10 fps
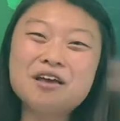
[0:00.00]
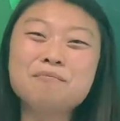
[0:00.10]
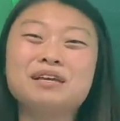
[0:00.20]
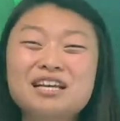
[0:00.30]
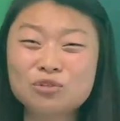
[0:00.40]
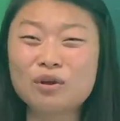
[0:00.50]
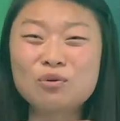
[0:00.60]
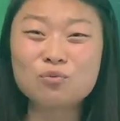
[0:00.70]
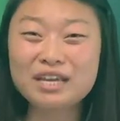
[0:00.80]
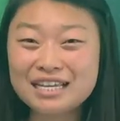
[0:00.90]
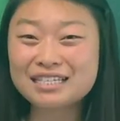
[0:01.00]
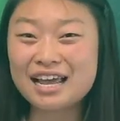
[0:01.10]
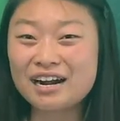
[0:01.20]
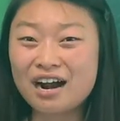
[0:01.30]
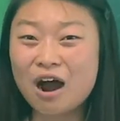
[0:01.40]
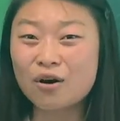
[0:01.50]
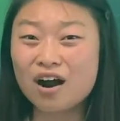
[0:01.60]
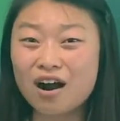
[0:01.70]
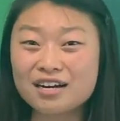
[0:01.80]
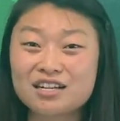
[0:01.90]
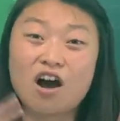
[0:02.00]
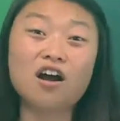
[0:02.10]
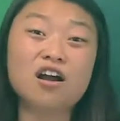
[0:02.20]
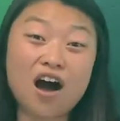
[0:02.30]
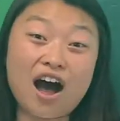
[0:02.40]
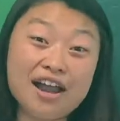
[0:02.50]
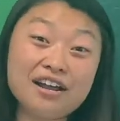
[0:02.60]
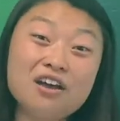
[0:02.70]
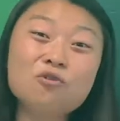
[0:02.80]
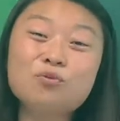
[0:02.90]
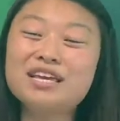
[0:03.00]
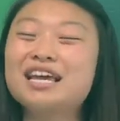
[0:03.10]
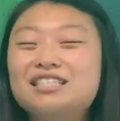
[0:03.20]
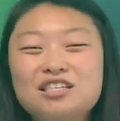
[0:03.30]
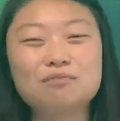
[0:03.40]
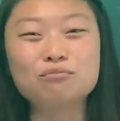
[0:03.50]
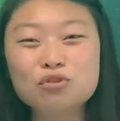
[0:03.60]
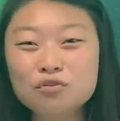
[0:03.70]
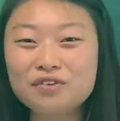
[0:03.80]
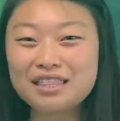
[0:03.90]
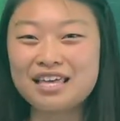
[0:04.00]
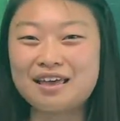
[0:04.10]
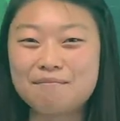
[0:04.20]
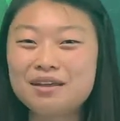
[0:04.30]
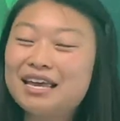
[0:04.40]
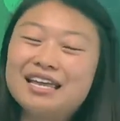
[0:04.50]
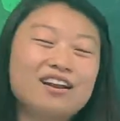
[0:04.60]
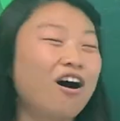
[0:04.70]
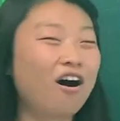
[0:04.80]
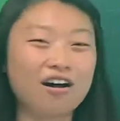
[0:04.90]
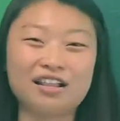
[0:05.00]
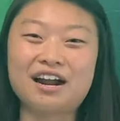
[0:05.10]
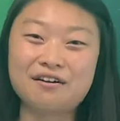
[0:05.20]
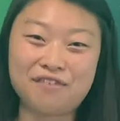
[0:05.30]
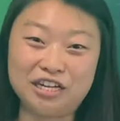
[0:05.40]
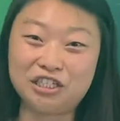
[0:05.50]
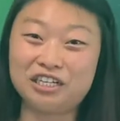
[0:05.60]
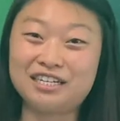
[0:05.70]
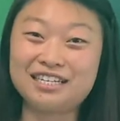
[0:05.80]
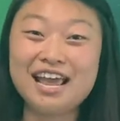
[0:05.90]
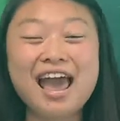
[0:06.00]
Because when we center our hearts on God, we get to move with him in all our adventures.